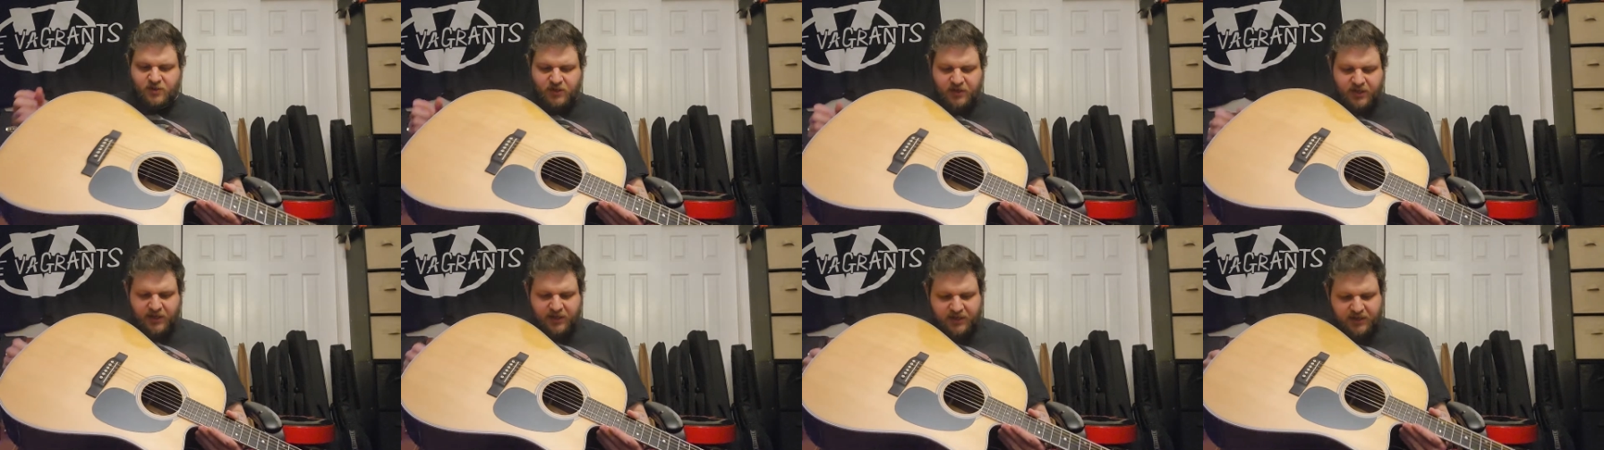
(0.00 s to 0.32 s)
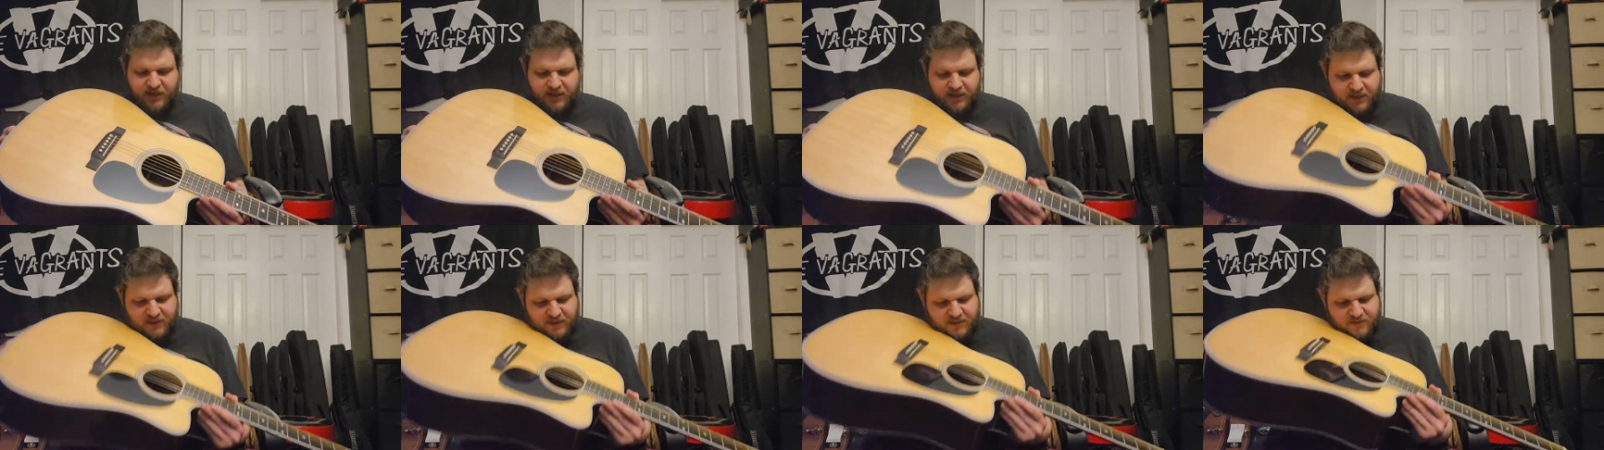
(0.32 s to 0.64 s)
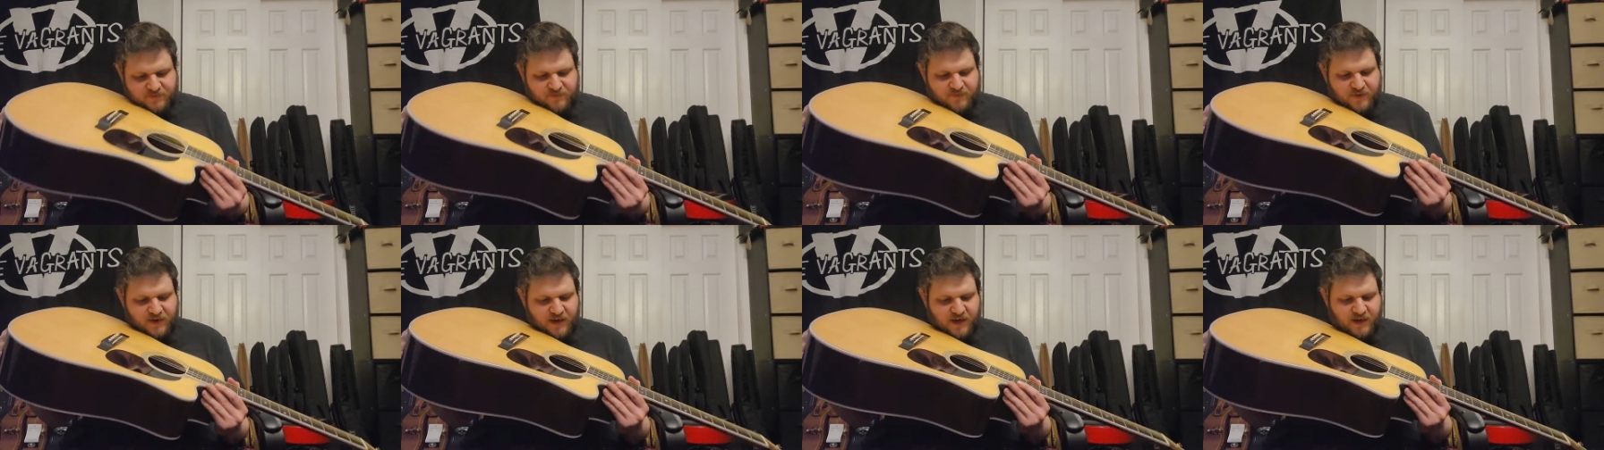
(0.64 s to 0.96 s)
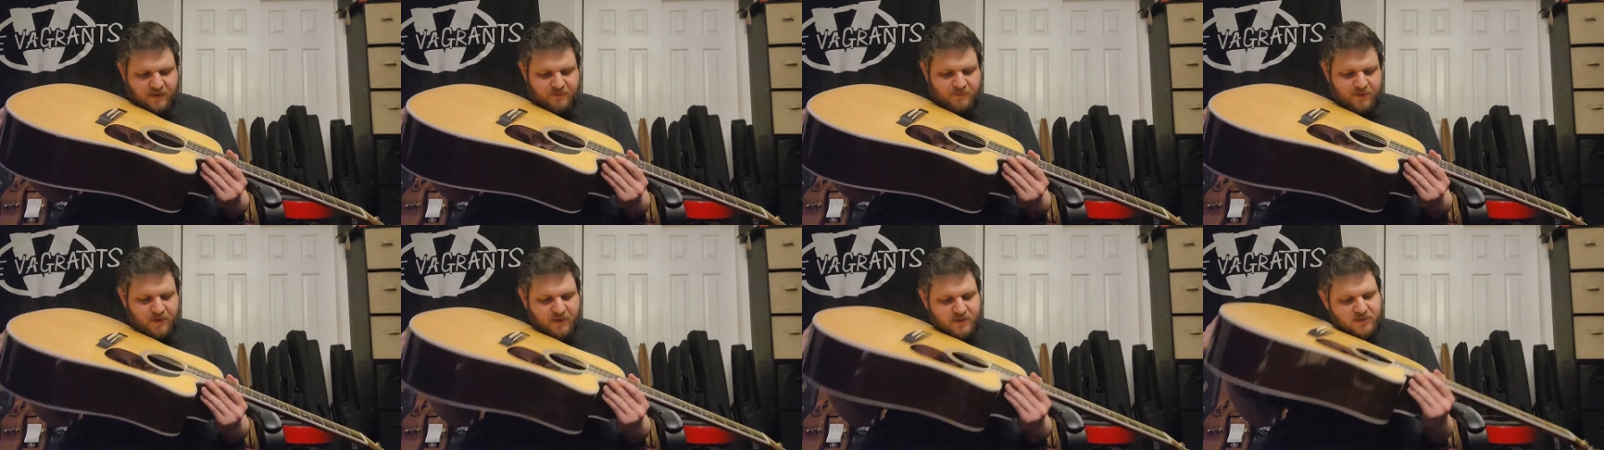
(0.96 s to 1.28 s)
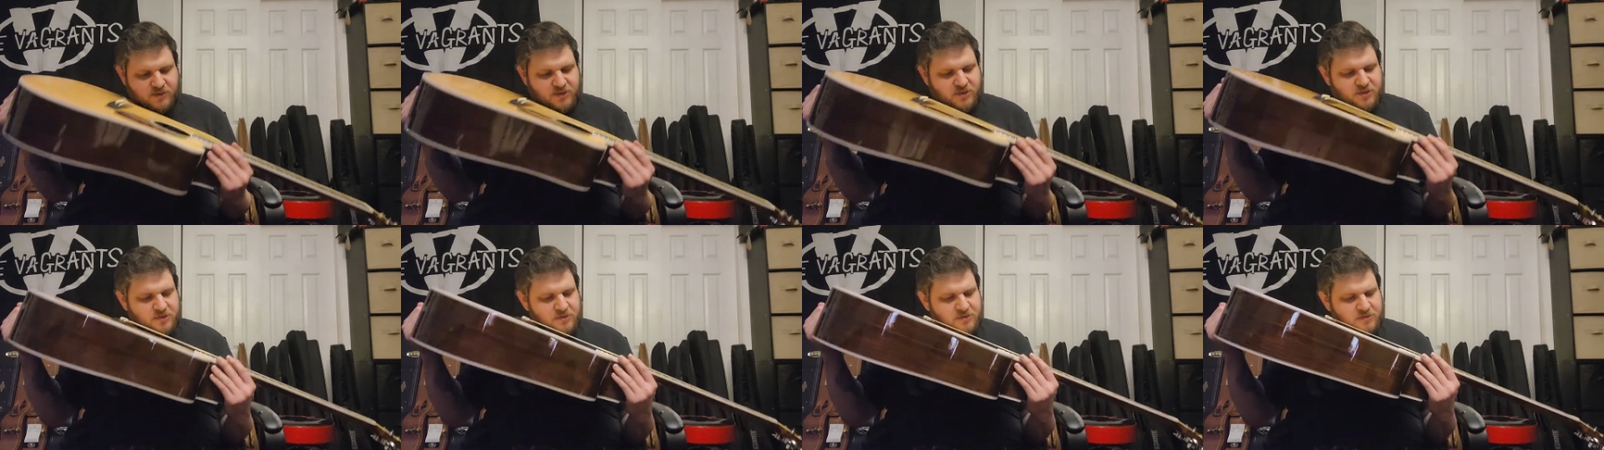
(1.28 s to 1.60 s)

it is very much